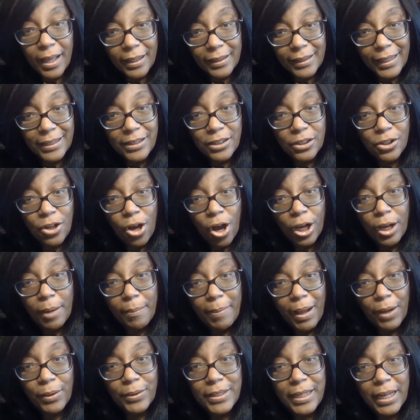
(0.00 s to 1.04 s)
Let's talk
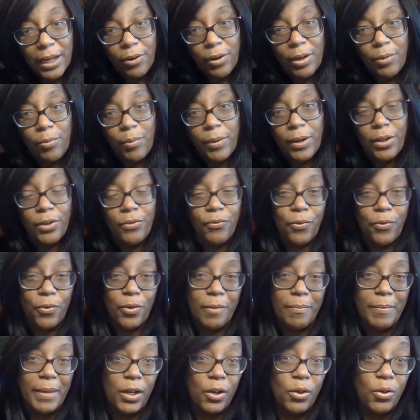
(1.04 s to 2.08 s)
about Terry Real for
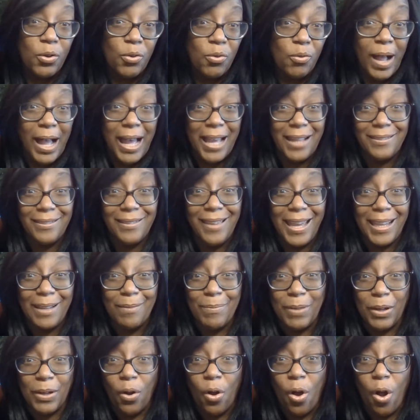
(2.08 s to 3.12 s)
a minute, who I like,
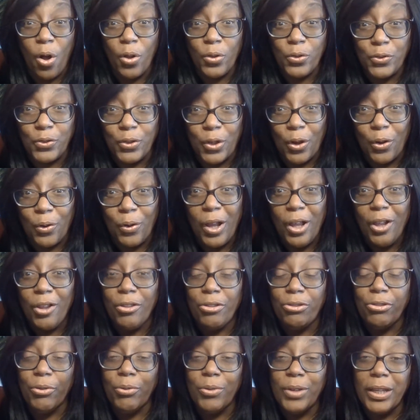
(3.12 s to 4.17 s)
but also
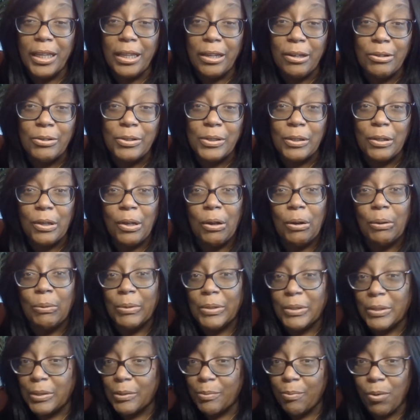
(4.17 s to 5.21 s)
30 years ago
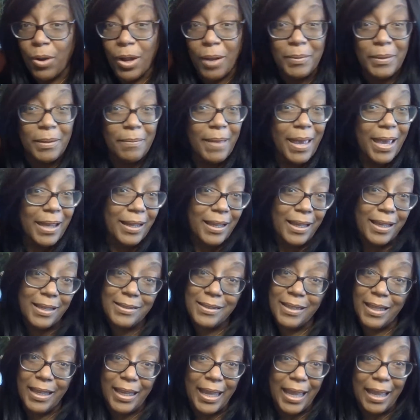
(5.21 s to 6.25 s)
was as problematic
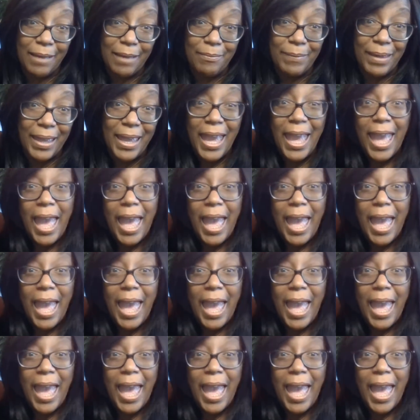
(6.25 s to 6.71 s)
as they came.